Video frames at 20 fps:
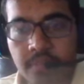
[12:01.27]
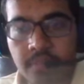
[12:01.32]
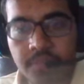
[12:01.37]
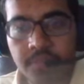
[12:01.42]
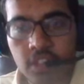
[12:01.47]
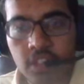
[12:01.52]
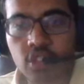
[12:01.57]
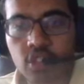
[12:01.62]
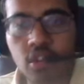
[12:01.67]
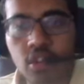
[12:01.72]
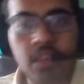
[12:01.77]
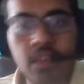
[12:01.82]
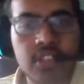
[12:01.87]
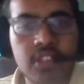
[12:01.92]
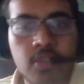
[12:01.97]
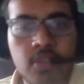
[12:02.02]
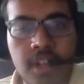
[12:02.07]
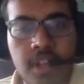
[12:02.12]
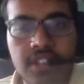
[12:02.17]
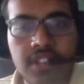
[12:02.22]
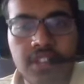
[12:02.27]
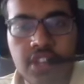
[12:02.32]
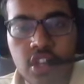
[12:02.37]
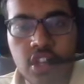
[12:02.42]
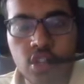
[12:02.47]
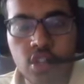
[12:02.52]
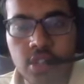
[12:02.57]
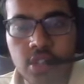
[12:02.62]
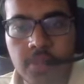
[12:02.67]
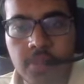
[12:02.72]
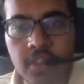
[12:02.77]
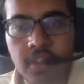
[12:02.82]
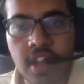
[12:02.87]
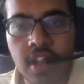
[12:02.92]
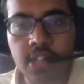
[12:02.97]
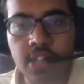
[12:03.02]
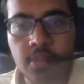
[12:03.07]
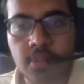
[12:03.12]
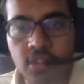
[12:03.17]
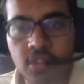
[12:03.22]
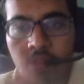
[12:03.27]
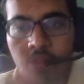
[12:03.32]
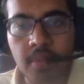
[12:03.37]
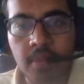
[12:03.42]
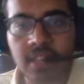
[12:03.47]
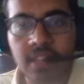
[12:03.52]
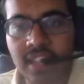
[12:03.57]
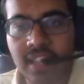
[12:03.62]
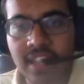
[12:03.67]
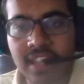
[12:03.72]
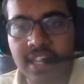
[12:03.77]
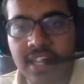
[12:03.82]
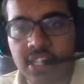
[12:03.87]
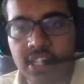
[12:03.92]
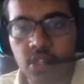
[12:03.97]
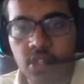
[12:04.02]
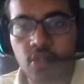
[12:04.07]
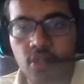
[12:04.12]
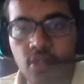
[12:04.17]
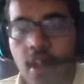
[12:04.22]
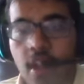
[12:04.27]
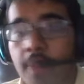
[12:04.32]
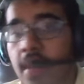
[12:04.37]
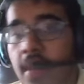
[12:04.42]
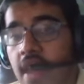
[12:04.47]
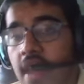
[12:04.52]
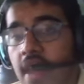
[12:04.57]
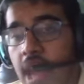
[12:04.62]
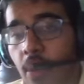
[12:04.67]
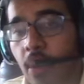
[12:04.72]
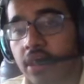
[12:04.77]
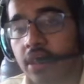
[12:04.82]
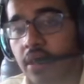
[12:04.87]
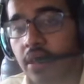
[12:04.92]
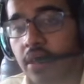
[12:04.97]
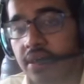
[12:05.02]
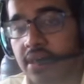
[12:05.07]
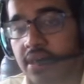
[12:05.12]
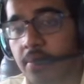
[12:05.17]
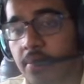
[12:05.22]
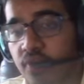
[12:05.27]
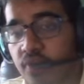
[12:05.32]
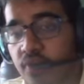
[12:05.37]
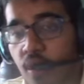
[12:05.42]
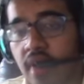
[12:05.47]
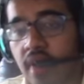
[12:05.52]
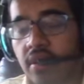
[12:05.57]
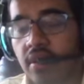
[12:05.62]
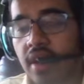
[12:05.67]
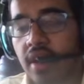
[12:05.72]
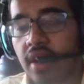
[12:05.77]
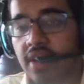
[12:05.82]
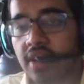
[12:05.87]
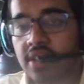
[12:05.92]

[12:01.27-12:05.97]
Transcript: So anyways, hope you guys did enjoy this video, guys. Please remember to like and subscribe. And one thing I want to say before I round out, guys,